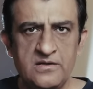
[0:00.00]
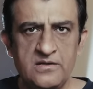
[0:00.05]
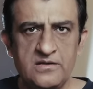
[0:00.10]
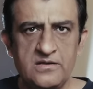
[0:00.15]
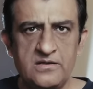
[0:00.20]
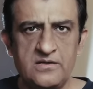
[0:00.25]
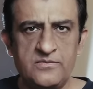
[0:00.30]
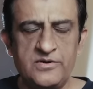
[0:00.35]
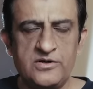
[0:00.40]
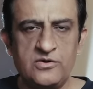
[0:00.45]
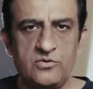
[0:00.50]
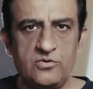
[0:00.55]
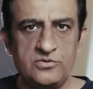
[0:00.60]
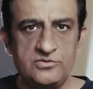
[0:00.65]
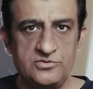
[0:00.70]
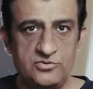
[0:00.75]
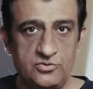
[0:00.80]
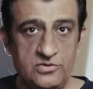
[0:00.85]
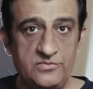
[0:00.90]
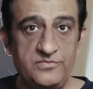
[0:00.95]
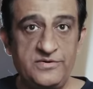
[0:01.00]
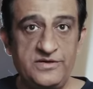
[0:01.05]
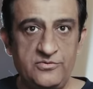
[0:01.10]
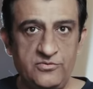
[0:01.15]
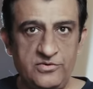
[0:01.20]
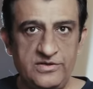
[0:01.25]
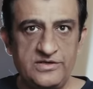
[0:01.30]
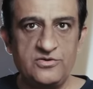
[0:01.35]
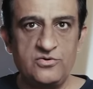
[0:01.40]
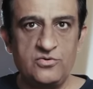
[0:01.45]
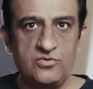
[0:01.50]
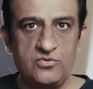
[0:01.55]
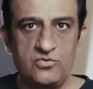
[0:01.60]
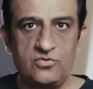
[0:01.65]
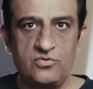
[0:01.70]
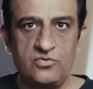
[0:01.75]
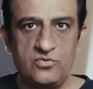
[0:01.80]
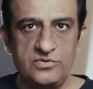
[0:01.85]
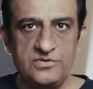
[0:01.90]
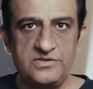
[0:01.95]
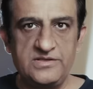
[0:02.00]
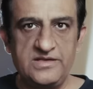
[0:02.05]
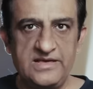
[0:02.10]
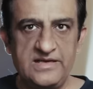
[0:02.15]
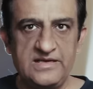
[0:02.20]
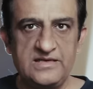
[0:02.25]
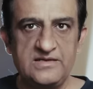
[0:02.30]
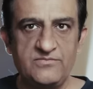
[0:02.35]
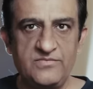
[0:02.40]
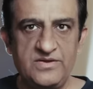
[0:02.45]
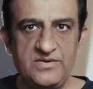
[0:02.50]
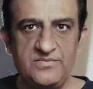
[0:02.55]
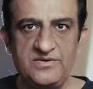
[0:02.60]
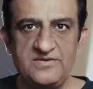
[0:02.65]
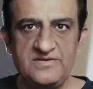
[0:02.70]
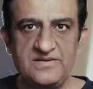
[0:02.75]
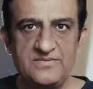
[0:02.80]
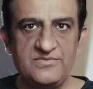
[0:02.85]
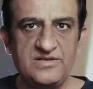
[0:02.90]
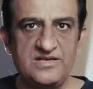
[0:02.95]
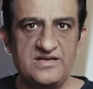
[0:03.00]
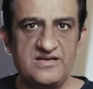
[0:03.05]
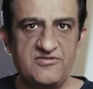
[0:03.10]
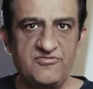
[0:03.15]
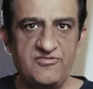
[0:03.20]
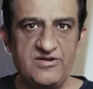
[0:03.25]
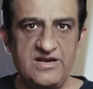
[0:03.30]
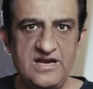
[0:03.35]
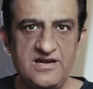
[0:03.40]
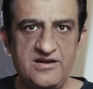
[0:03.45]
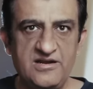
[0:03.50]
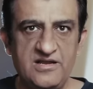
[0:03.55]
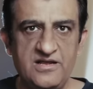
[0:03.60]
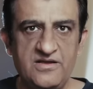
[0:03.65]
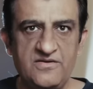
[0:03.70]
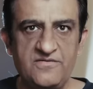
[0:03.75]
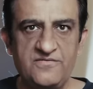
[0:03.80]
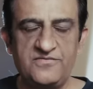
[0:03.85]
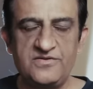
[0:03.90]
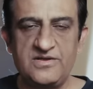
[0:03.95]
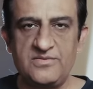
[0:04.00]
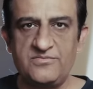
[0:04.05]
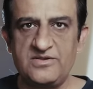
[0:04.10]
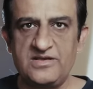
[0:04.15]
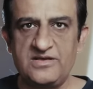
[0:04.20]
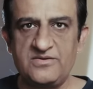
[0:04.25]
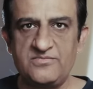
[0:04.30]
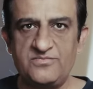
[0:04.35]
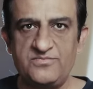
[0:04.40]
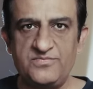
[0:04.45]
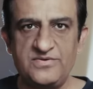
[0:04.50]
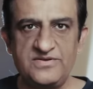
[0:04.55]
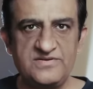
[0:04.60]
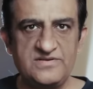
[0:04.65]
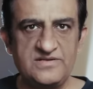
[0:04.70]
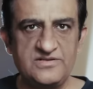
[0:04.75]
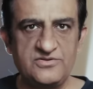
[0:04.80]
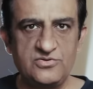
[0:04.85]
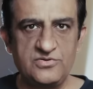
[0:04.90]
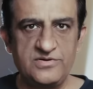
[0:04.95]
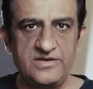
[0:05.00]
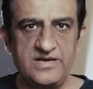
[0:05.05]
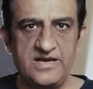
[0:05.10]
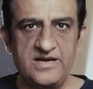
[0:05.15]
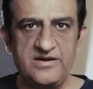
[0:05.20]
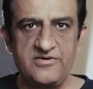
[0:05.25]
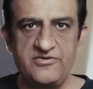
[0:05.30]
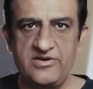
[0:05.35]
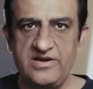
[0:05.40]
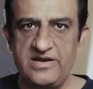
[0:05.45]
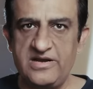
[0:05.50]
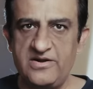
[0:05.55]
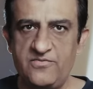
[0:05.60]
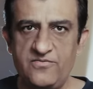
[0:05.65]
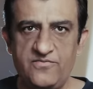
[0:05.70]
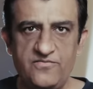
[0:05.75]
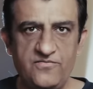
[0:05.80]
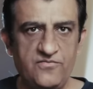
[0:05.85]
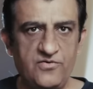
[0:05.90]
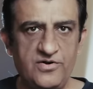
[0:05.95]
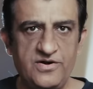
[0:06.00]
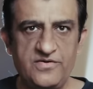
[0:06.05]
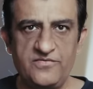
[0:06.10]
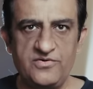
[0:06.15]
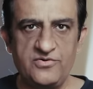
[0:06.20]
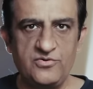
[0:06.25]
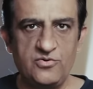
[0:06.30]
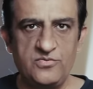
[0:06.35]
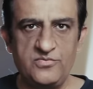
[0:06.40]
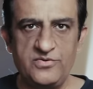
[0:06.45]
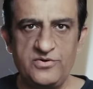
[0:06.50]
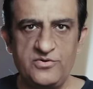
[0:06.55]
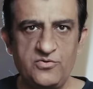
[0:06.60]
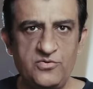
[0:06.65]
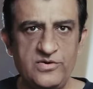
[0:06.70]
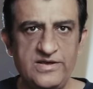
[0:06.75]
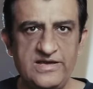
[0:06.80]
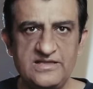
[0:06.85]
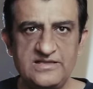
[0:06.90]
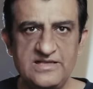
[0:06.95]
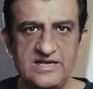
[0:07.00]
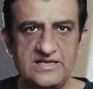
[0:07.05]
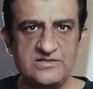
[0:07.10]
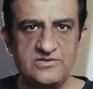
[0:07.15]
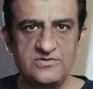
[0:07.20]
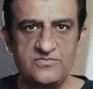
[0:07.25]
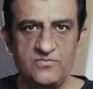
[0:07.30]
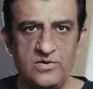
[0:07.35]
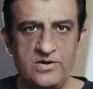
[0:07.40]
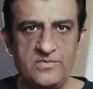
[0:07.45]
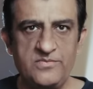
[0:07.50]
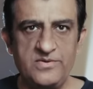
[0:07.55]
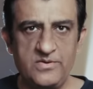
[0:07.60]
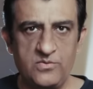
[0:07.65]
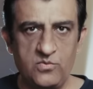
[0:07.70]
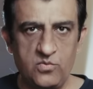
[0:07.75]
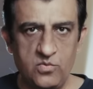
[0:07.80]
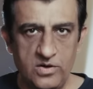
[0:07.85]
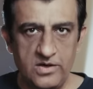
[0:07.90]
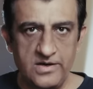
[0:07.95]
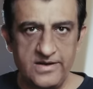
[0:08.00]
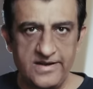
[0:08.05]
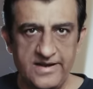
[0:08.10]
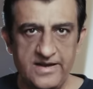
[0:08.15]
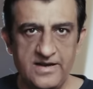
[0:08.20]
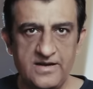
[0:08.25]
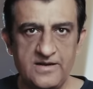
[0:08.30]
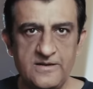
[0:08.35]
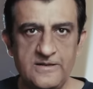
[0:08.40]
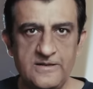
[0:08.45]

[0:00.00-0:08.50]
uh, because you'll be doing your own thing, maybe something creative, something business oriented, whatever you'll be doing that will be working